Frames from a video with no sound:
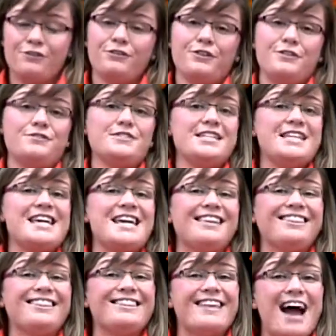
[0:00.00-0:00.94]

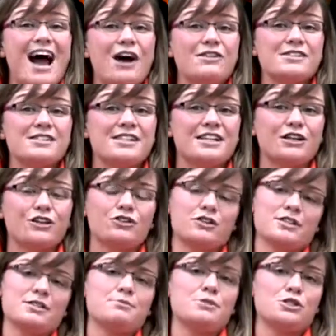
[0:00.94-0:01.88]
15,000
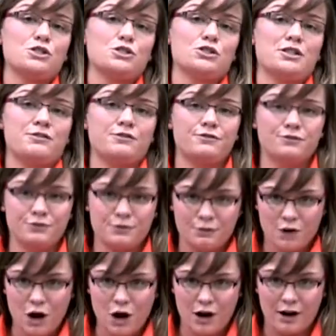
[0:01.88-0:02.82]
Christmas tree
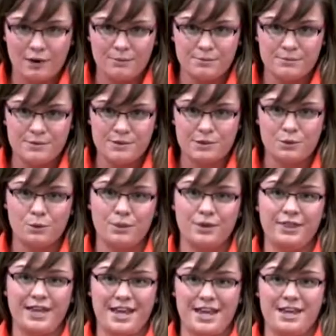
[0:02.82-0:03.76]
farms
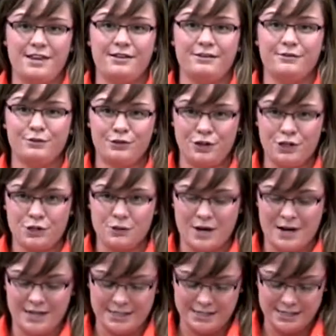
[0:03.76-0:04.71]
within the
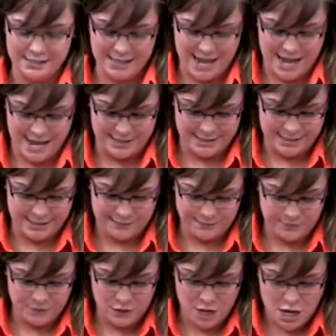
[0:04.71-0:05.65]
United States.
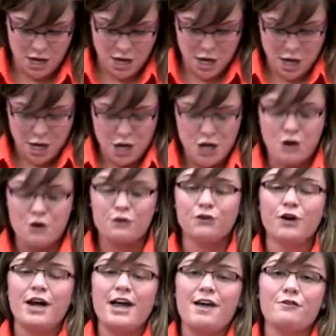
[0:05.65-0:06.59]

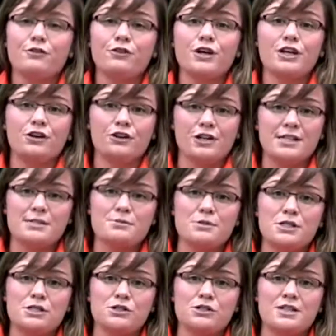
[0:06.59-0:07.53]
For every
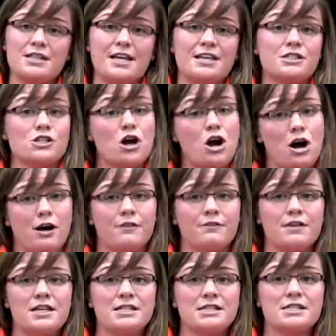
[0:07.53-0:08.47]
Christmas tree that's
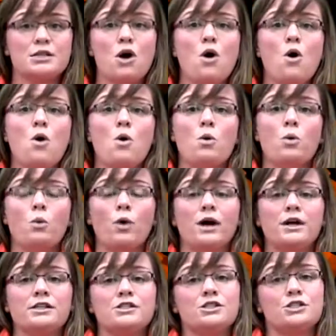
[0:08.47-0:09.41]
harvested,
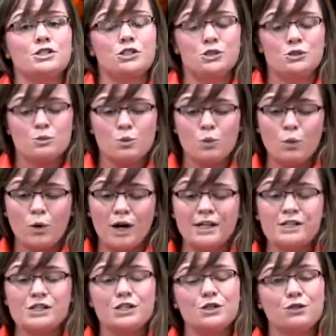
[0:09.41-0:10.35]
one
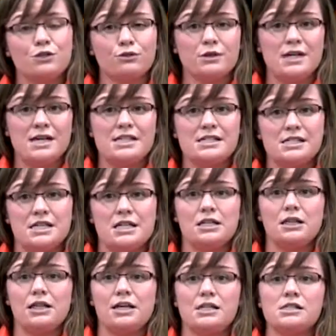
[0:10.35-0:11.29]
to three
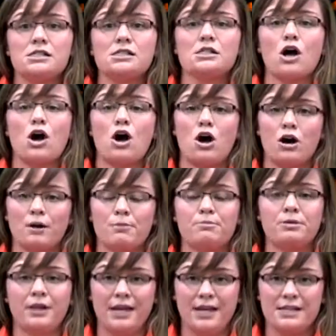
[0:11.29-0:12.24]
seedlings are
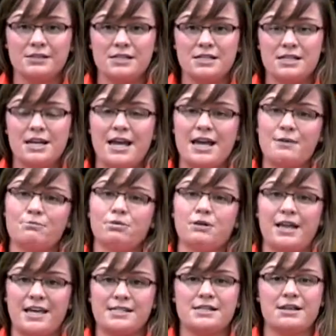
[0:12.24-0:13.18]
planted in
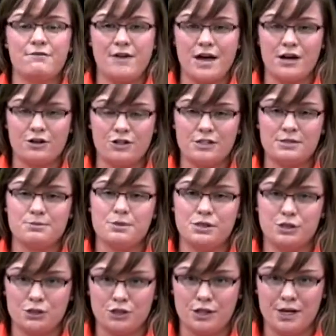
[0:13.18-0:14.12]
place of that
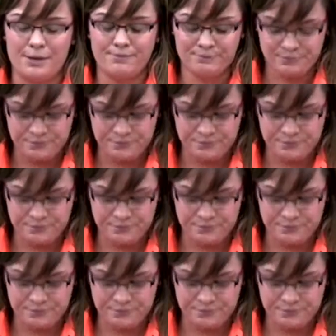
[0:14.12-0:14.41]
Christmas tree